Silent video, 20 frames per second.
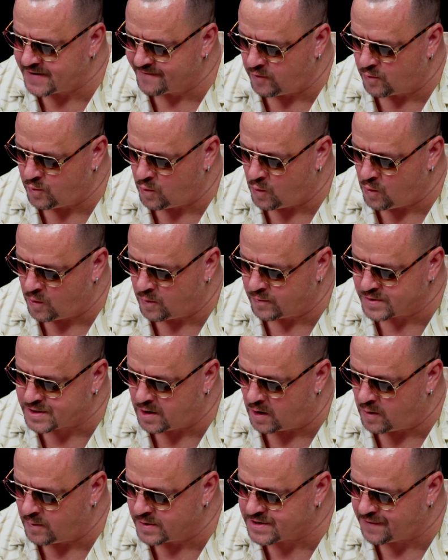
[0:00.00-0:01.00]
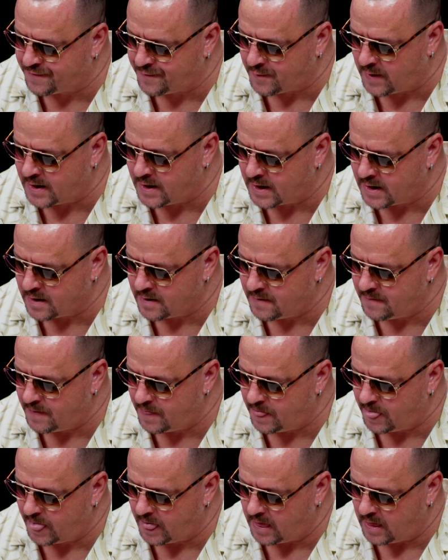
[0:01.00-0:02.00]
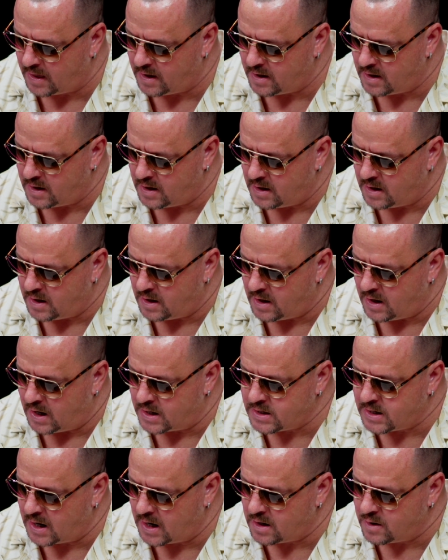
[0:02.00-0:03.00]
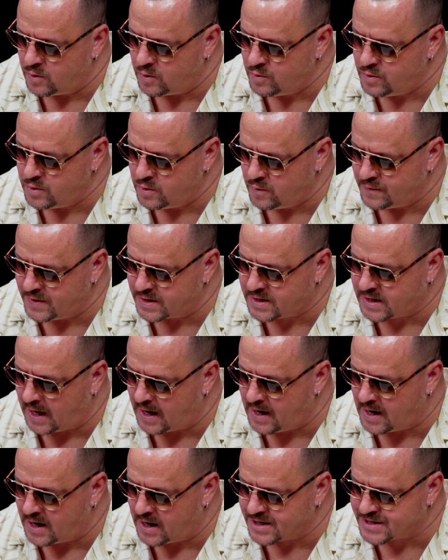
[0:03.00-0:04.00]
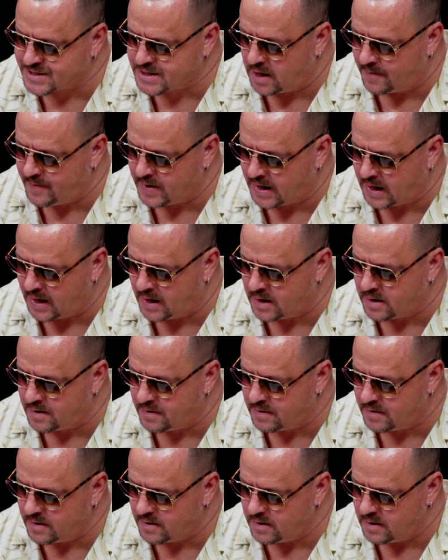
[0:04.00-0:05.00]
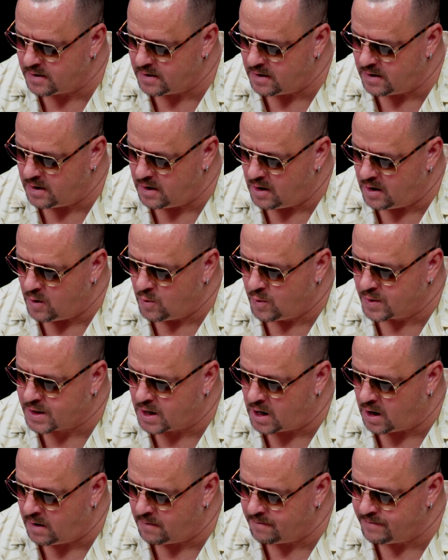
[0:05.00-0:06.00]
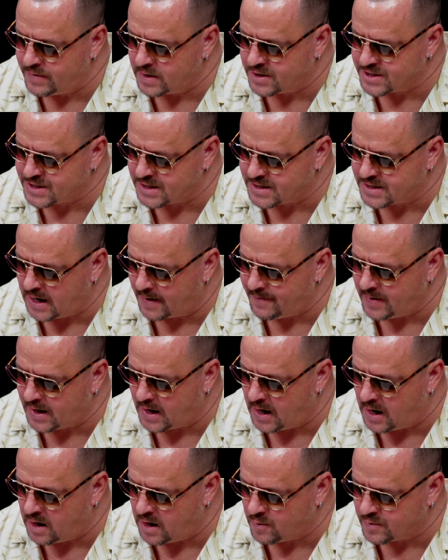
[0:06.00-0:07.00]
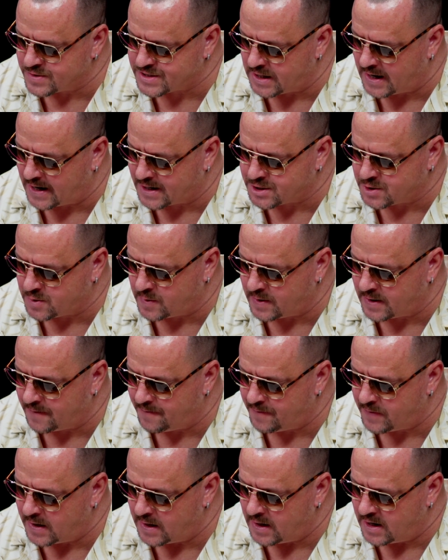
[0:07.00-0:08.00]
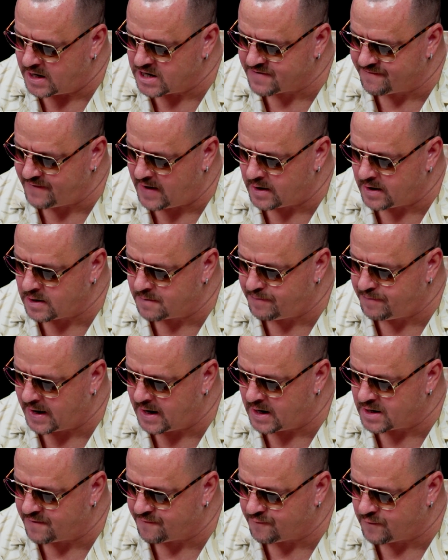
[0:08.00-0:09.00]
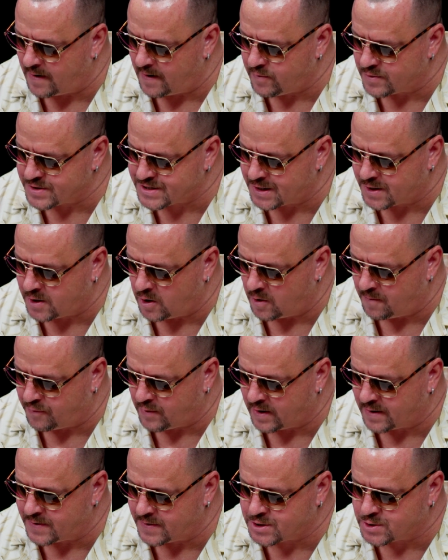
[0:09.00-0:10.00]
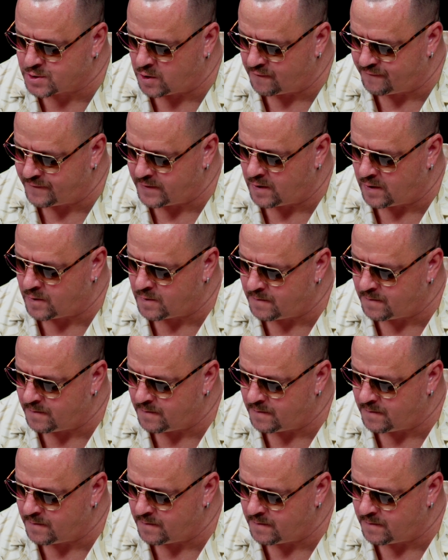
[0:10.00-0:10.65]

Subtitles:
war was always threatening. And yet, who knew that chaos come again would come because a demagogue was lecturing his valiant band of rebels to go bring the trophy home.